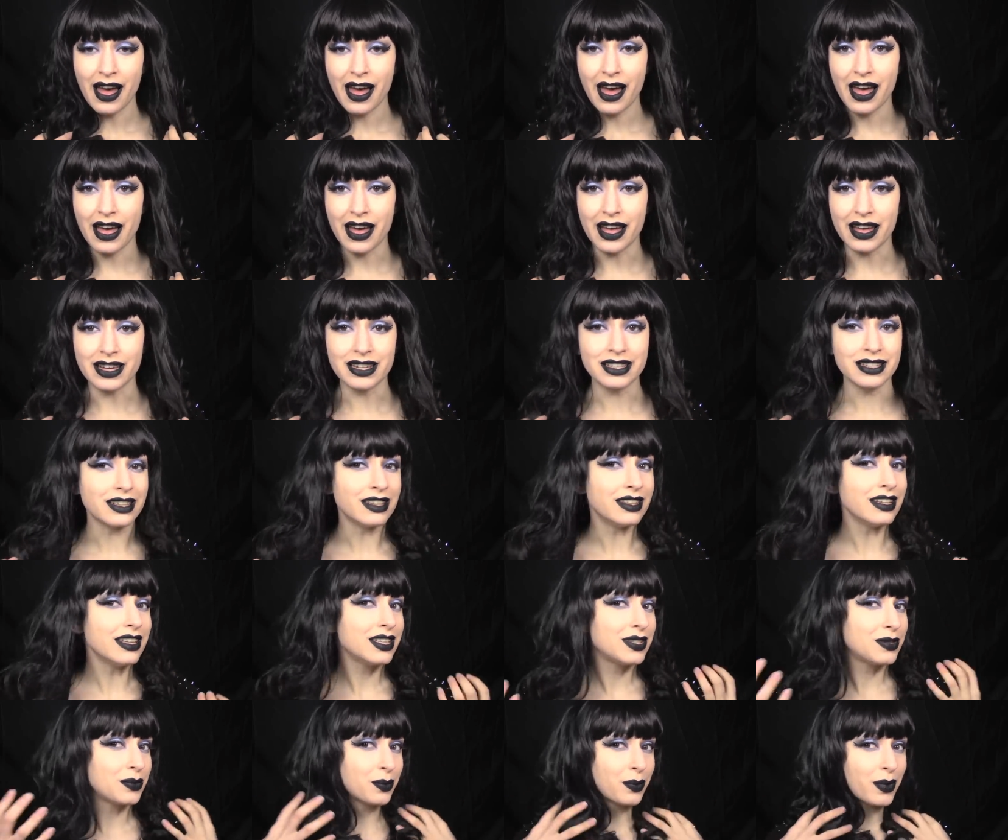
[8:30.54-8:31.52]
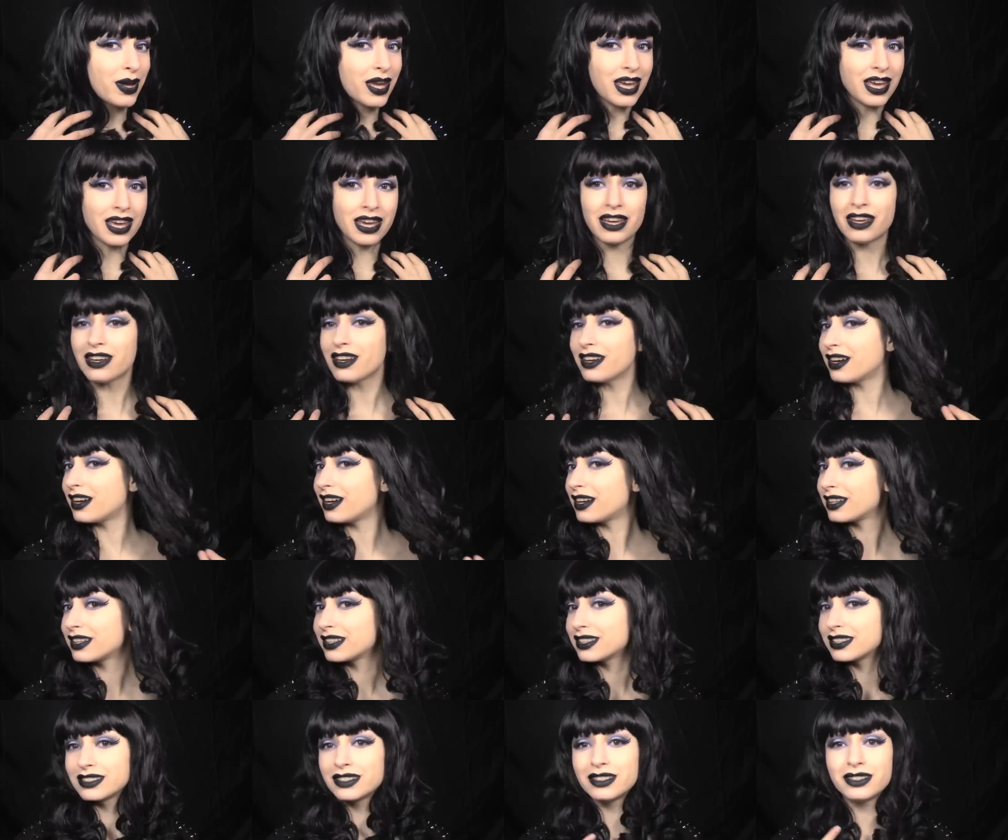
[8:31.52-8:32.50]
And this wig, ugh,
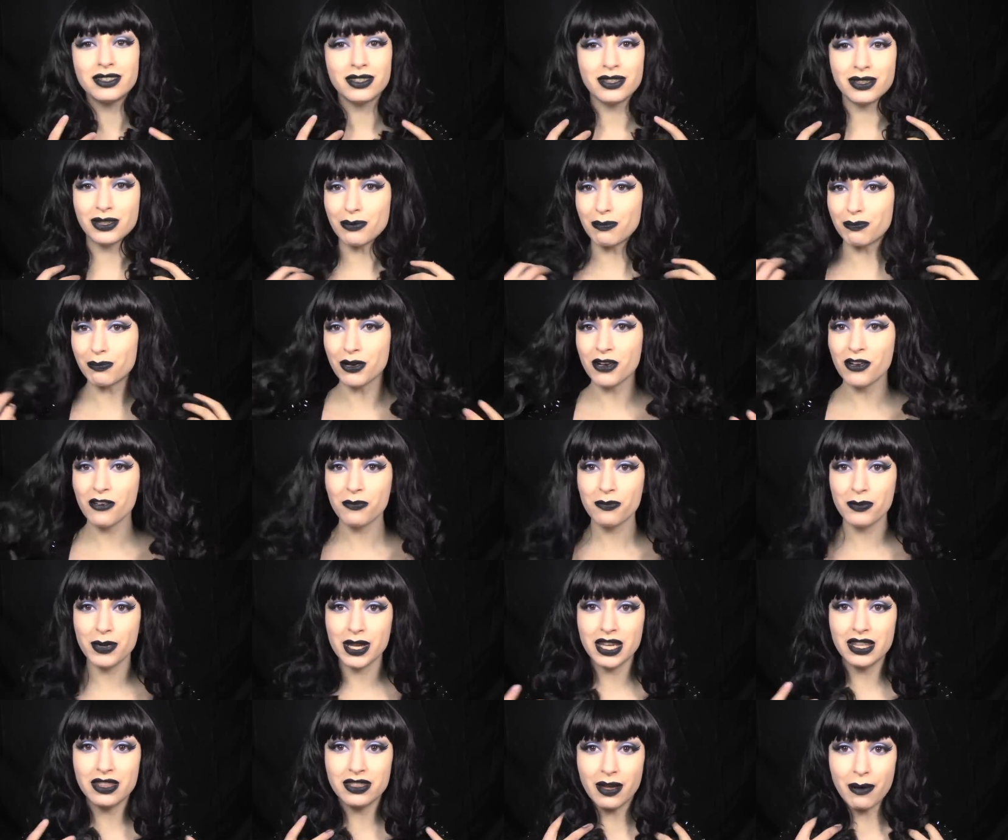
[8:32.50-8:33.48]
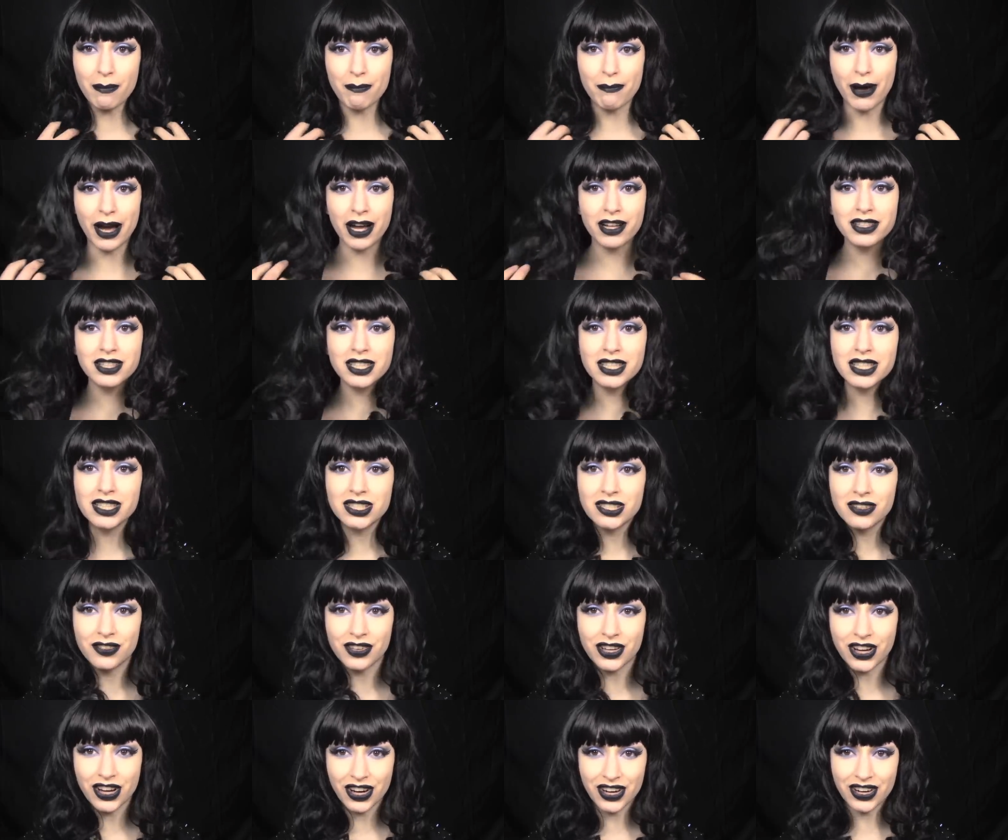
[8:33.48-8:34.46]
the movement, the bounciness of
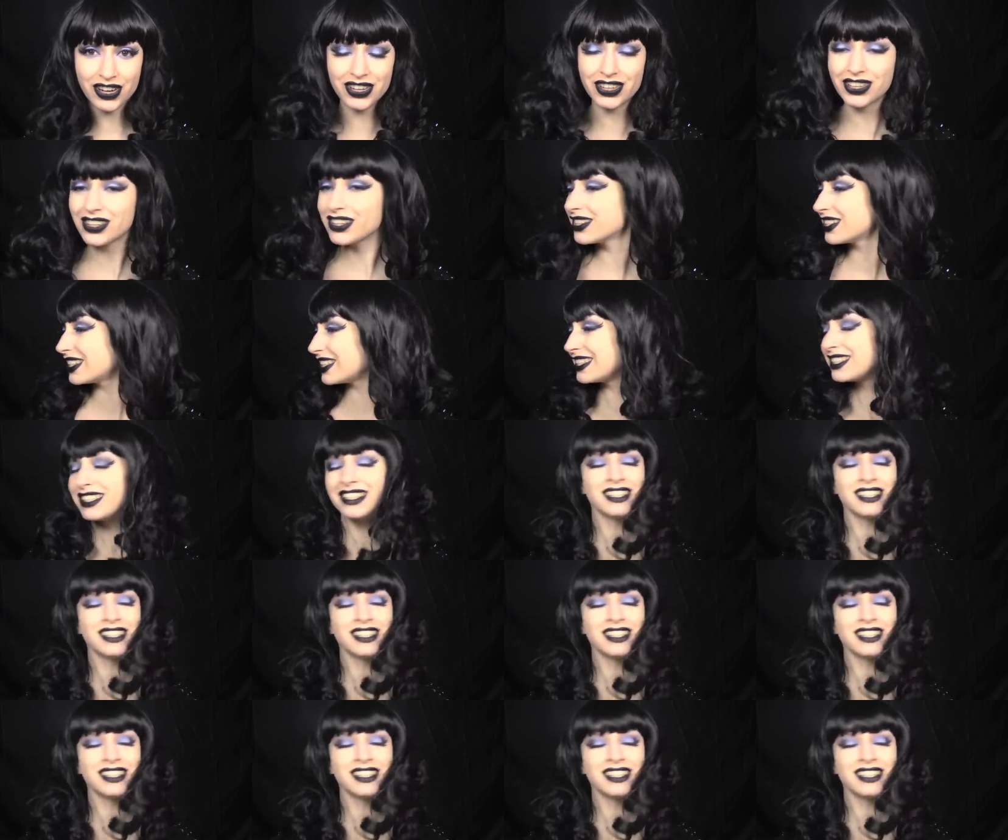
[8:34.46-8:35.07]
the curls, it's